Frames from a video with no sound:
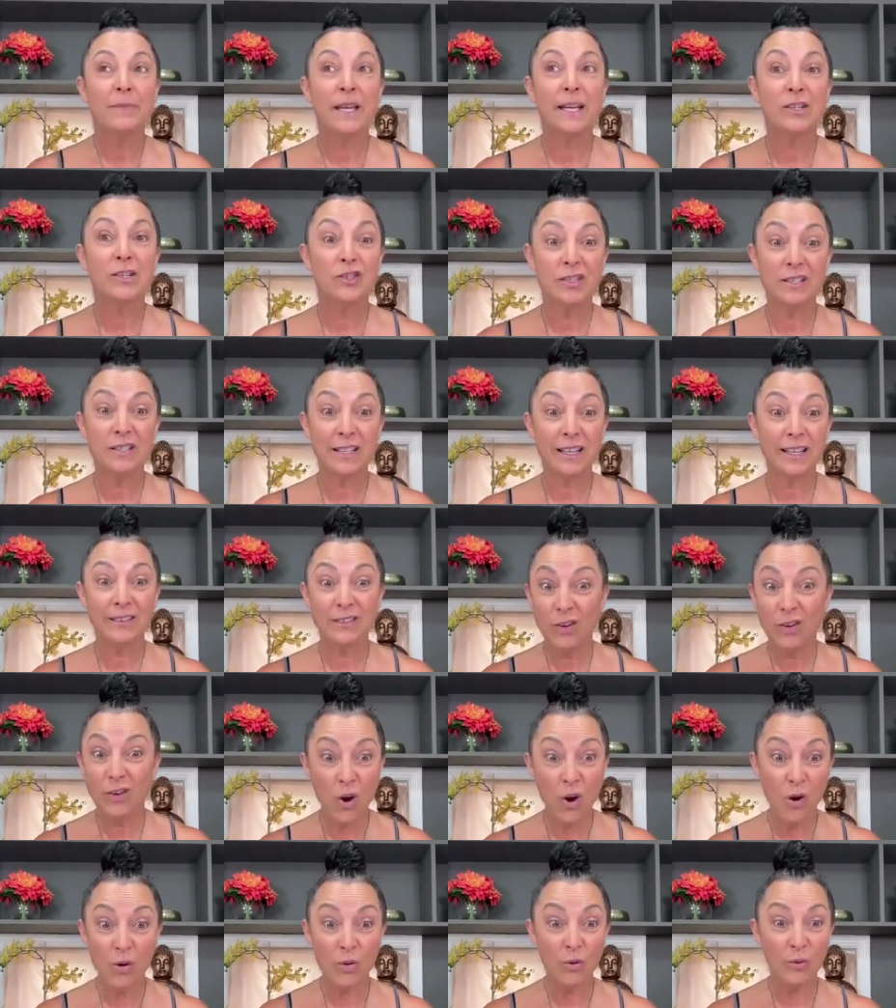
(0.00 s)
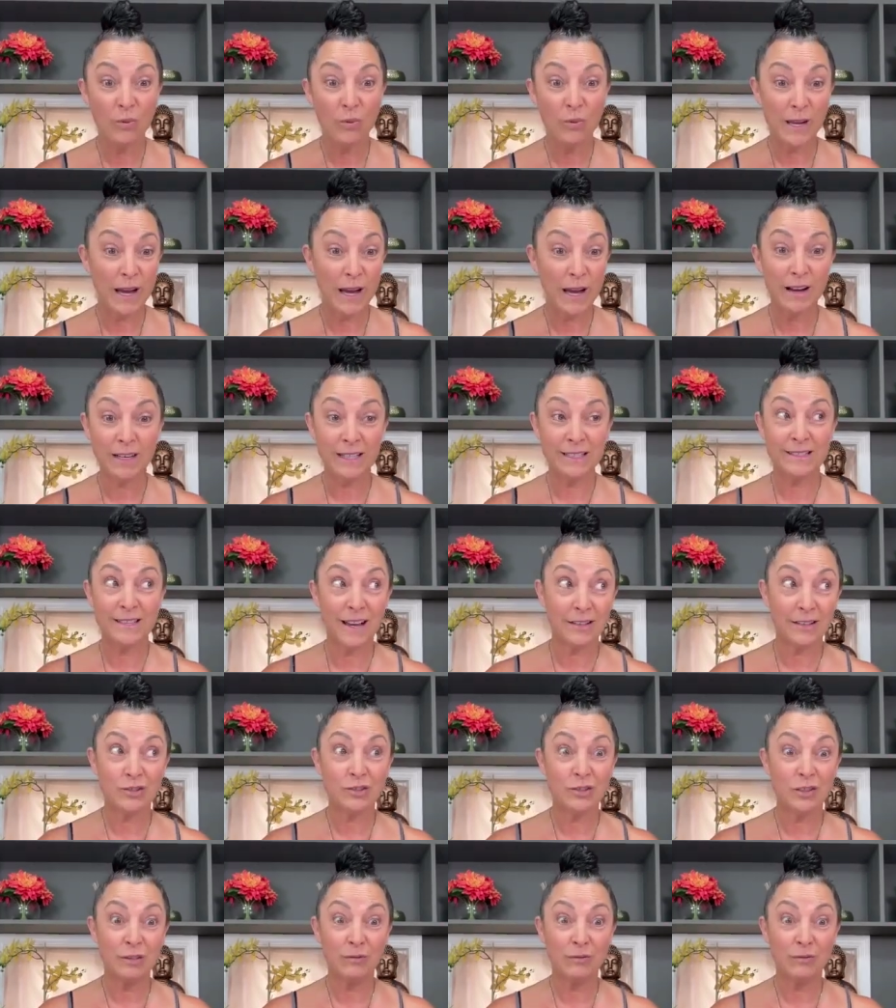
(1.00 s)
And she's like, no, Bianca, it's
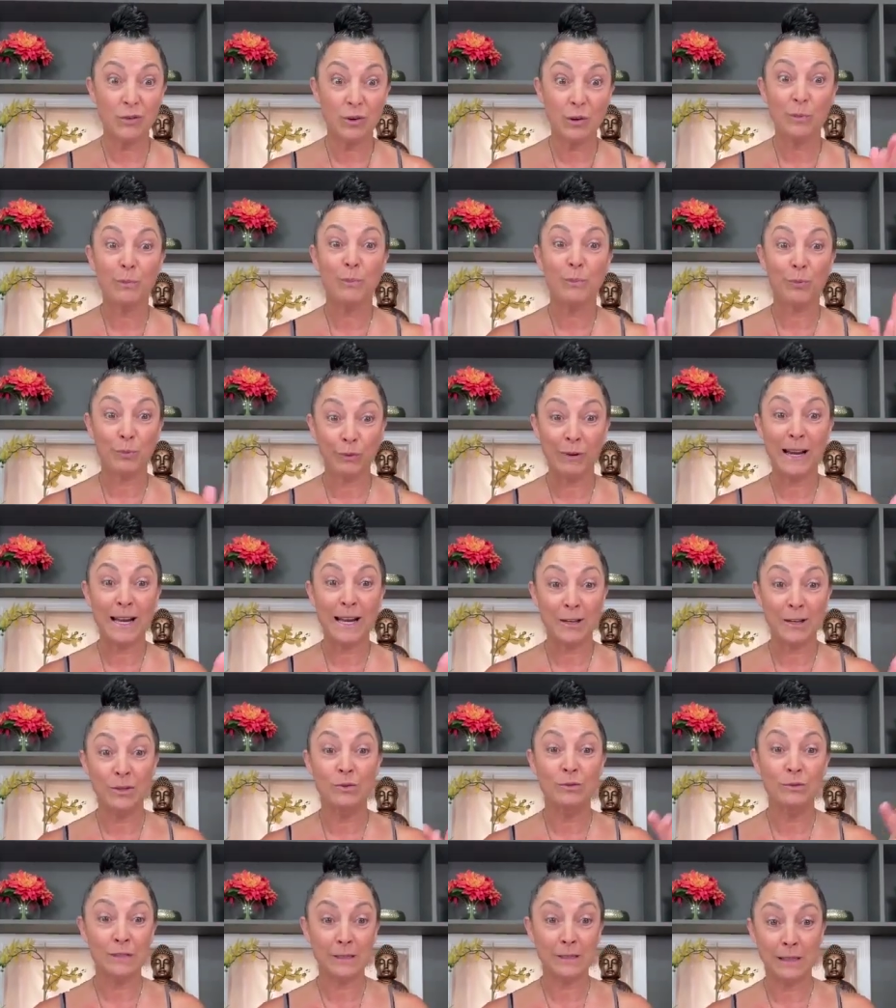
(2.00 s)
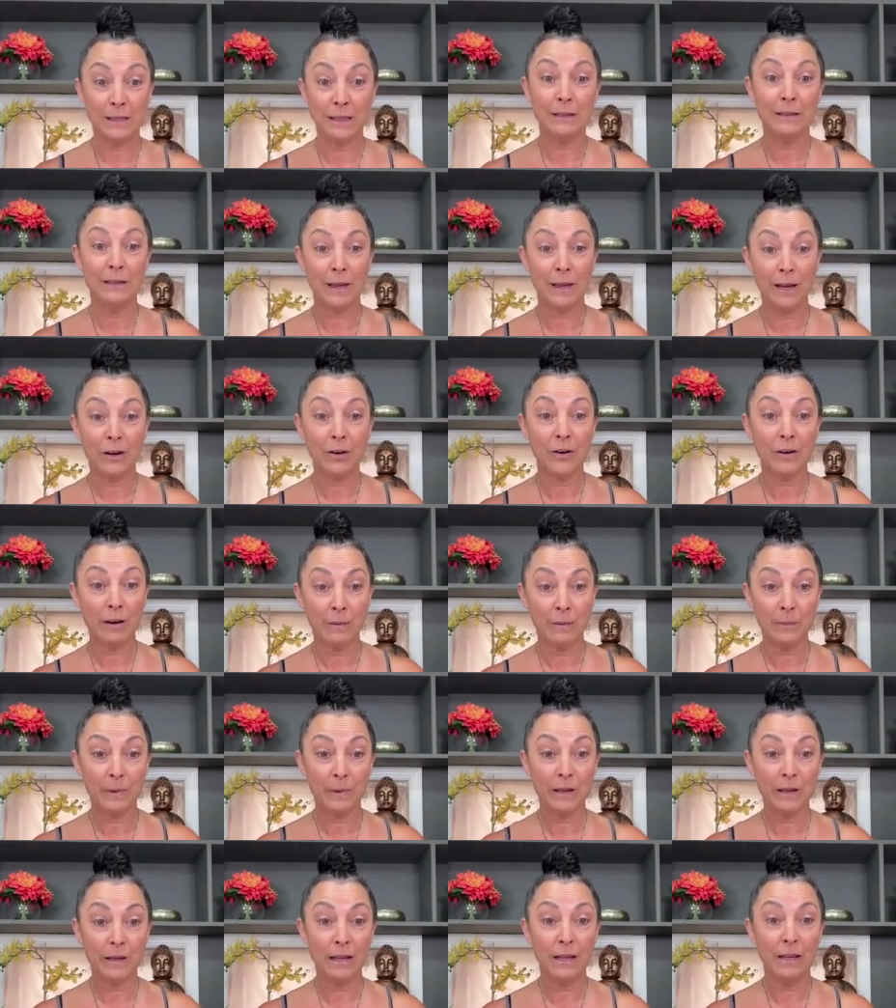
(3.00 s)
actually for a brand new skincare
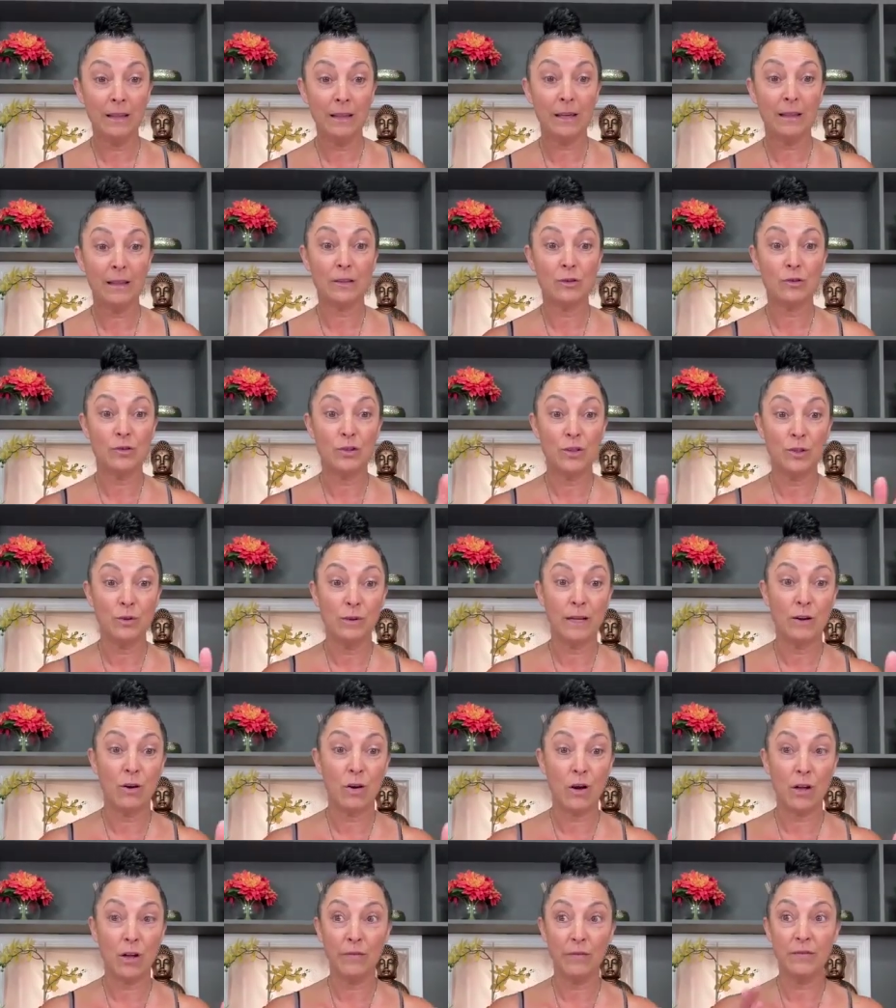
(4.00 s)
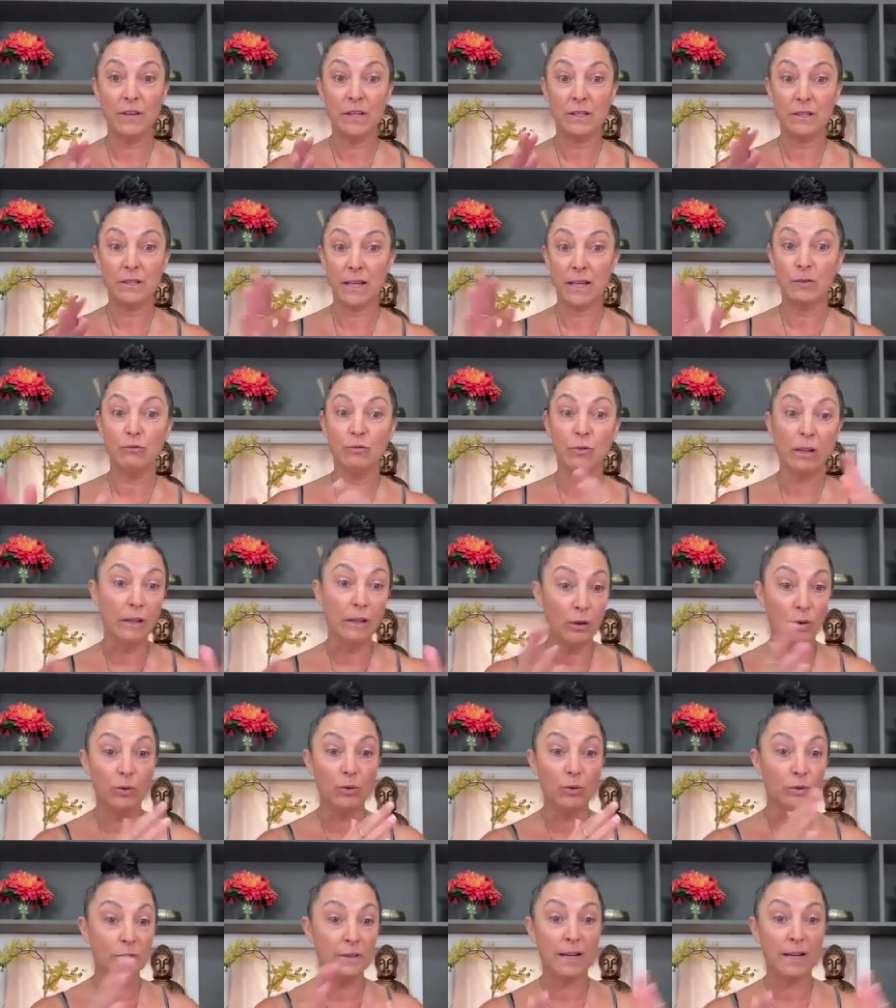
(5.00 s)
company that they're doing all this like really
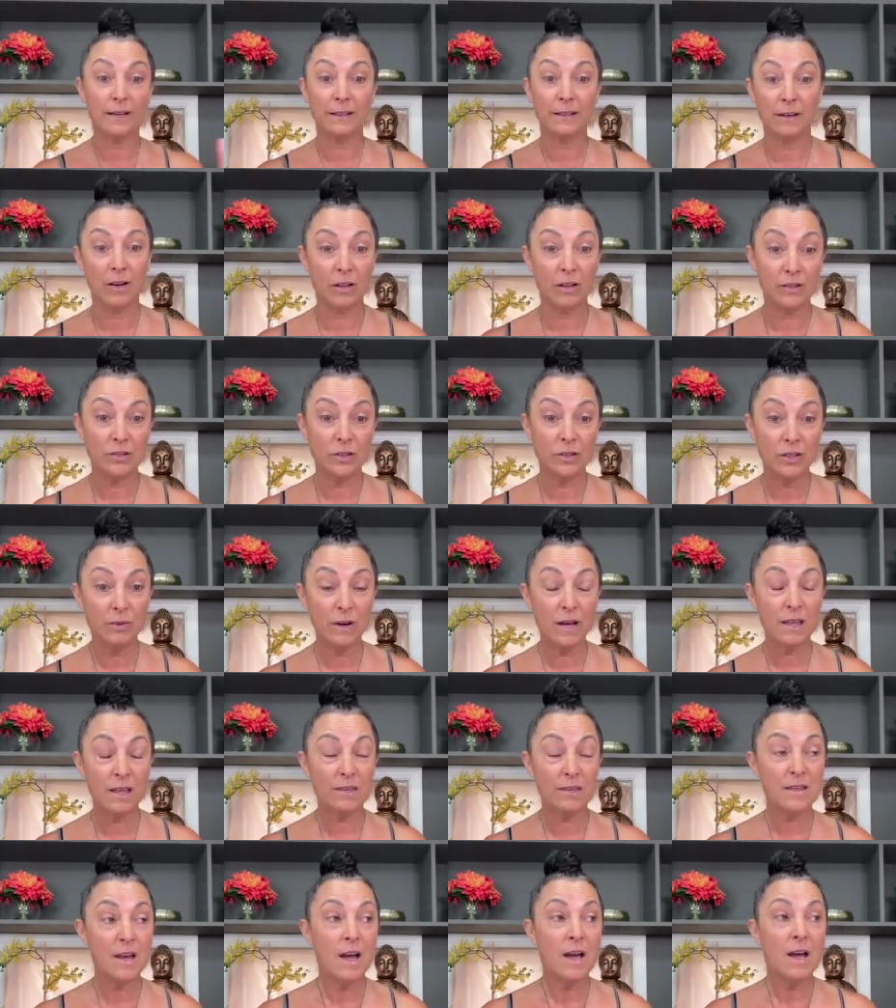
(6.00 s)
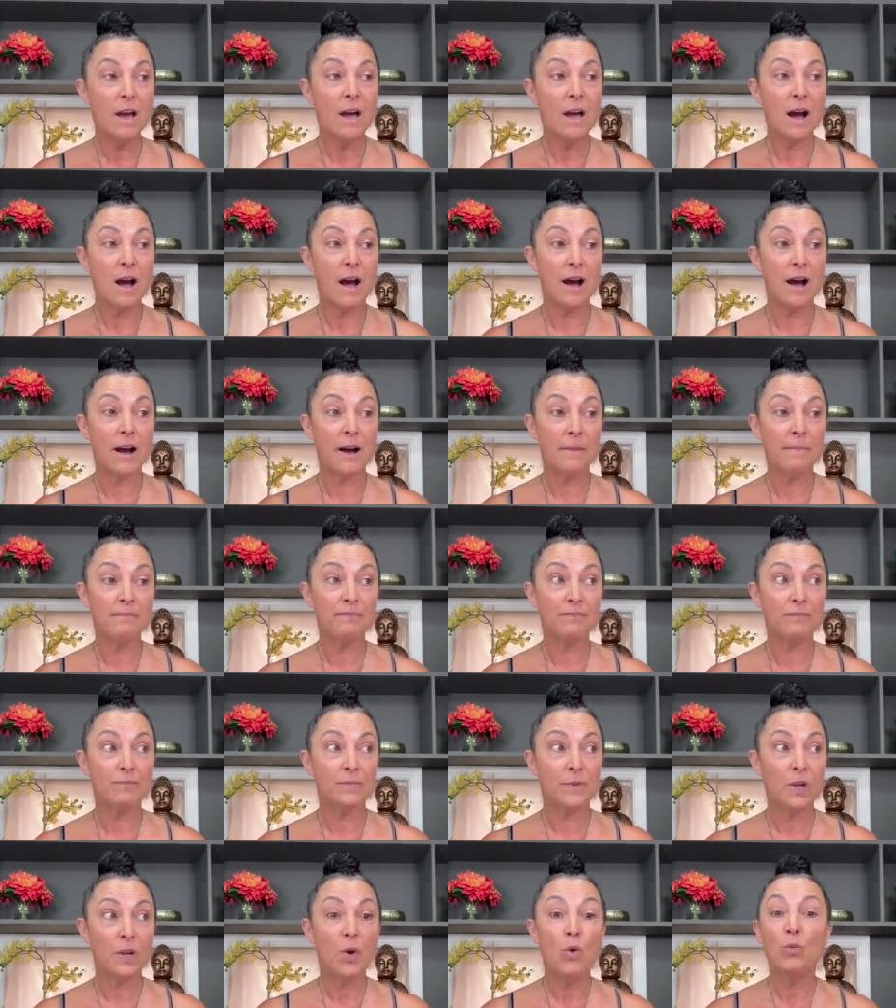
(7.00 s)
cool technology with.
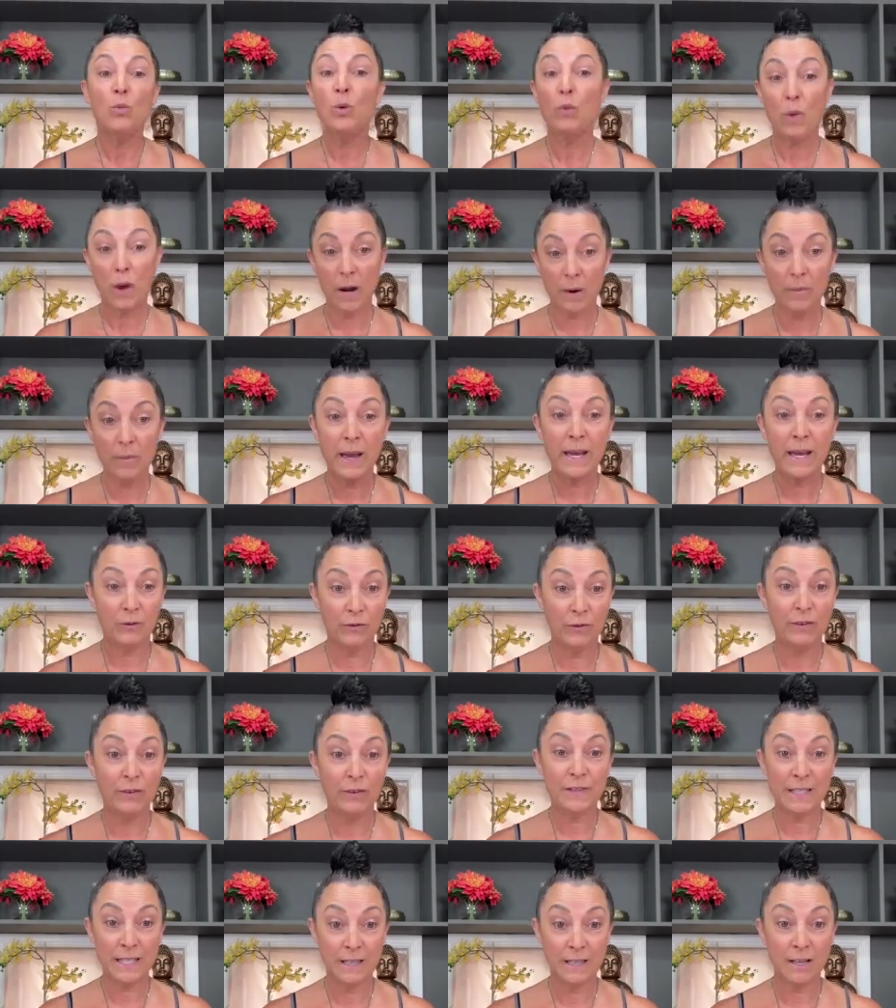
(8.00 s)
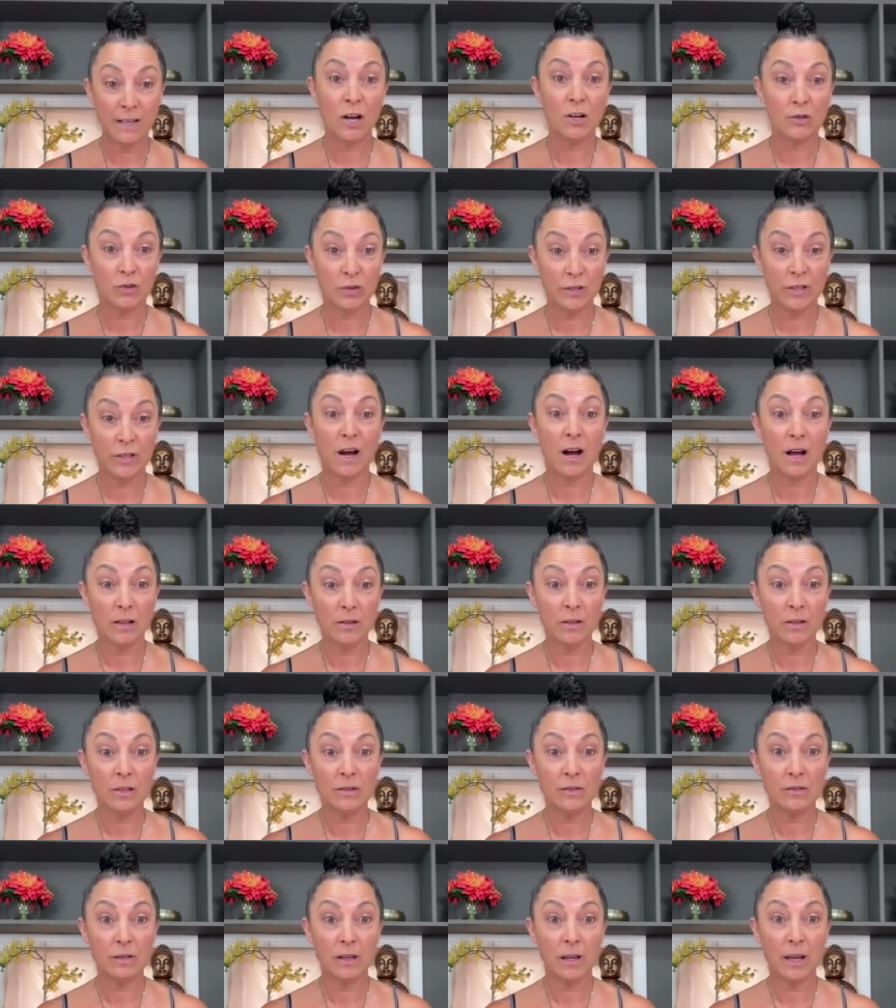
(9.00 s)
Um, we want to pay you
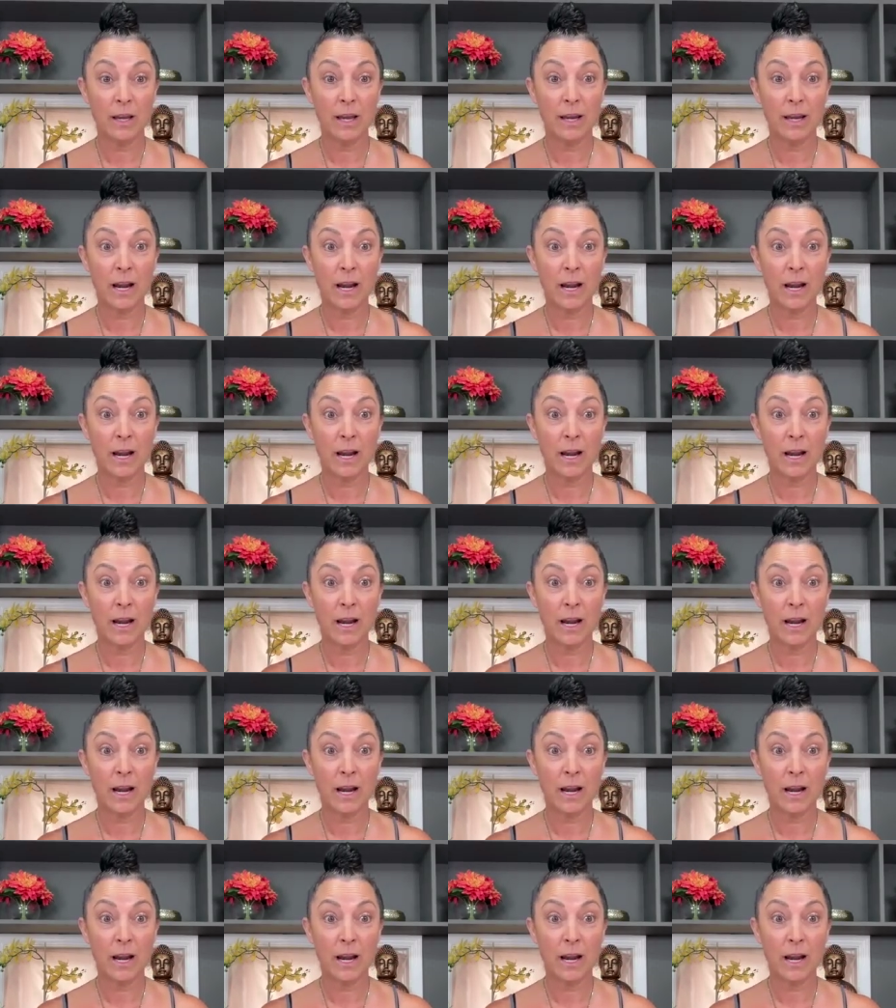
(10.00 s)
$1,500.